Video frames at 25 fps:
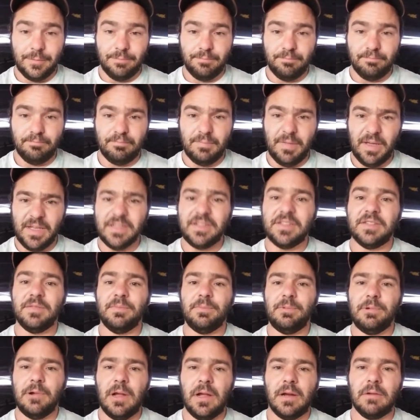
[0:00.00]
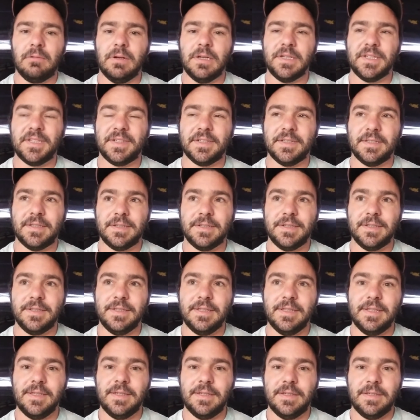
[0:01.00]
made some progress
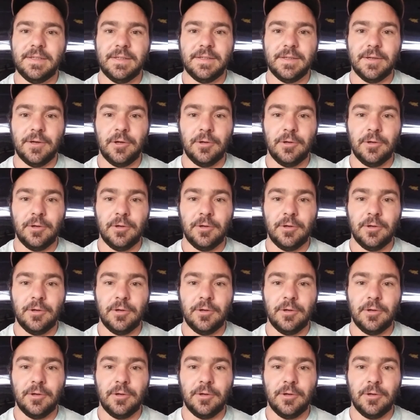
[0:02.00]
on the